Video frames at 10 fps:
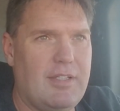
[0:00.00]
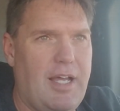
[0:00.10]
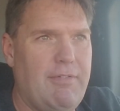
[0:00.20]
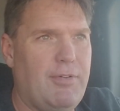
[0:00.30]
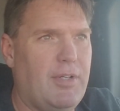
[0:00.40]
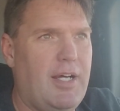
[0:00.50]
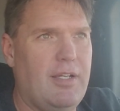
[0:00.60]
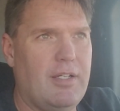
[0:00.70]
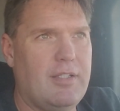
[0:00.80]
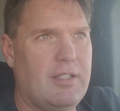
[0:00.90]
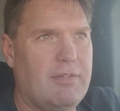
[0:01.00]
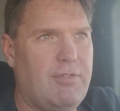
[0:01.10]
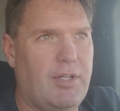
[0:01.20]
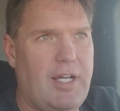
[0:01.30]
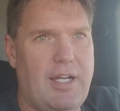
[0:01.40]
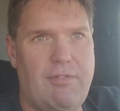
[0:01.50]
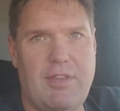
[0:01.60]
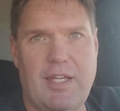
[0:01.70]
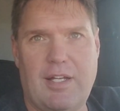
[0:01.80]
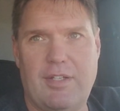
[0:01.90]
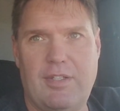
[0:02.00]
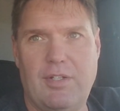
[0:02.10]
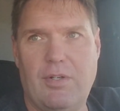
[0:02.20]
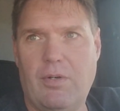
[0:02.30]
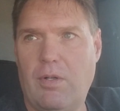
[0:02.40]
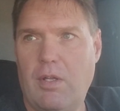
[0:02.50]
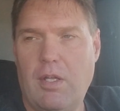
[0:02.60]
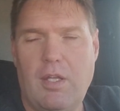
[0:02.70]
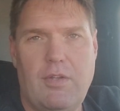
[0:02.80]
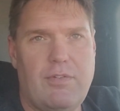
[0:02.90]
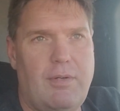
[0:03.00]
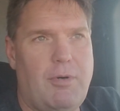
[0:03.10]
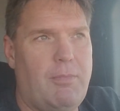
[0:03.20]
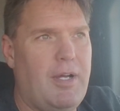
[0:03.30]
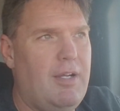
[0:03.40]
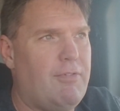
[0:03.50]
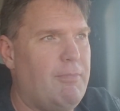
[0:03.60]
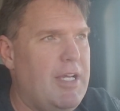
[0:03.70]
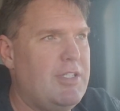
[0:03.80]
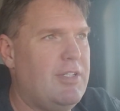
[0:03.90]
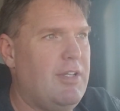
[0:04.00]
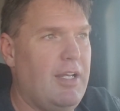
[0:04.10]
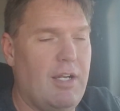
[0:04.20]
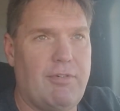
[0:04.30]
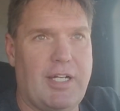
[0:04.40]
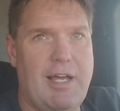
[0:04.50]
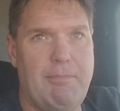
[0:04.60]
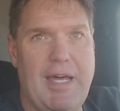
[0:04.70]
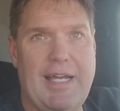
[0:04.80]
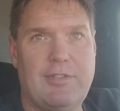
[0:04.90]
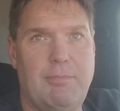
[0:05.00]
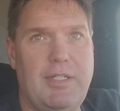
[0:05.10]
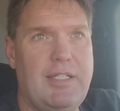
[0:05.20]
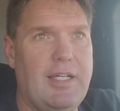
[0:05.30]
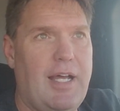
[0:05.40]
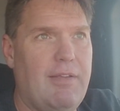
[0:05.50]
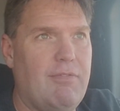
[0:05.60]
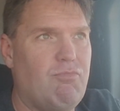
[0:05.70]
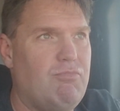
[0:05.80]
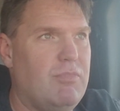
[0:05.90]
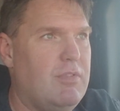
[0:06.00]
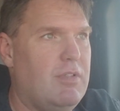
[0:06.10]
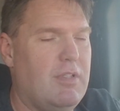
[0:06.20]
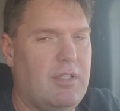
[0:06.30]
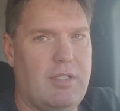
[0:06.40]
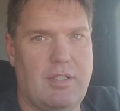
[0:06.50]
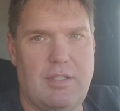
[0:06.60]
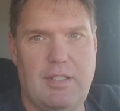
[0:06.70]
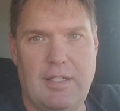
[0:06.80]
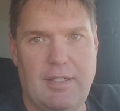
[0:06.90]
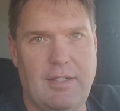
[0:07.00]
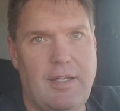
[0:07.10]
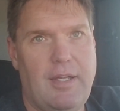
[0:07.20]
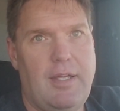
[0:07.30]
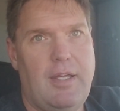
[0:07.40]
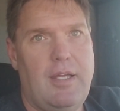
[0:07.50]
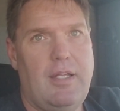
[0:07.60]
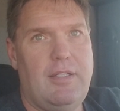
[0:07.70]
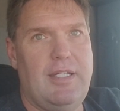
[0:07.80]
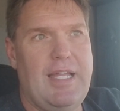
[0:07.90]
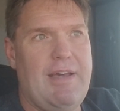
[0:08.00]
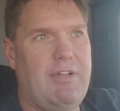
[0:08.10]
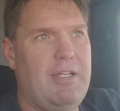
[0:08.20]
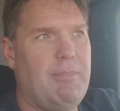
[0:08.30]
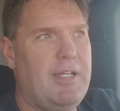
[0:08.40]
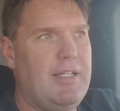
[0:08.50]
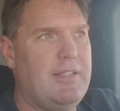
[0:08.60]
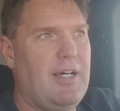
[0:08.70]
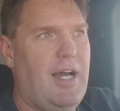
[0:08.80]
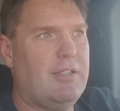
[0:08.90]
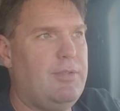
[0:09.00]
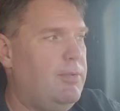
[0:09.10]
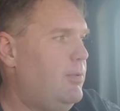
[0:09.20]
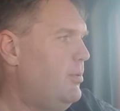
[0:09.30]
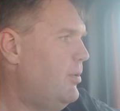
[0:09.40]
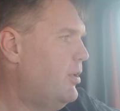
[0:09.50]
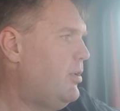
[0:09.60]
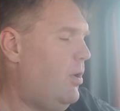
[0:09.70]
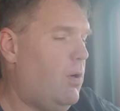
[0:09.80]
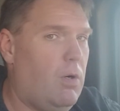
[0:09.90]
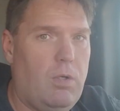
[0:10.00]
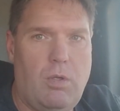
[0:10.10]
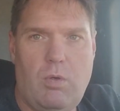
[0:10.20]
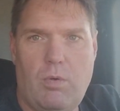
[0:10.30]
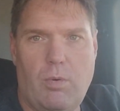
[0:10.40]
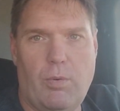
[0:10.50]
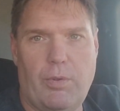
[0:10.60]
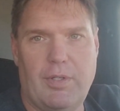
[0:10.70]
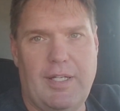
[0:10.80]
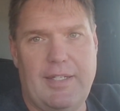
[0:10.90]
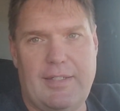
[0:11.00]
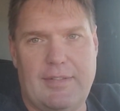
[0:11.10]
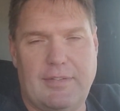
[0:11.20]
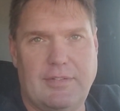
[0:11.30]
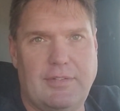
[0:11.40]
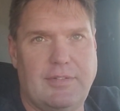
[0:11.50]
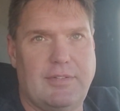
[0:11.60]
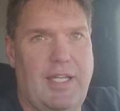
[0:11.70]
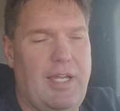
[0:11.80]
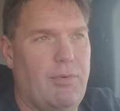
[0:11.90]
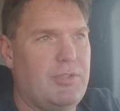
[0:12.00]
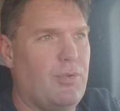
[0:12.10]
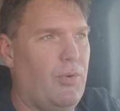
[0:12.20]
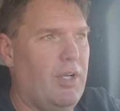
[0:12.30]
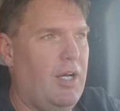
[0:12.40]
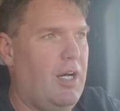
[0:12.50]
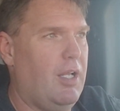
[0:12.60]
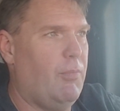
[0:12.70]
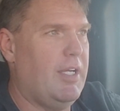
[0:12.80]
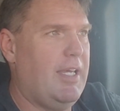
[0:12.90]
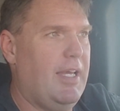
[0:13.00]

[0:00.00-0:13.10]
filled out everything on the deal, sent them all my information. They never got back to me. I didn't have anybody to talk to or to call or hey, what's going on? Why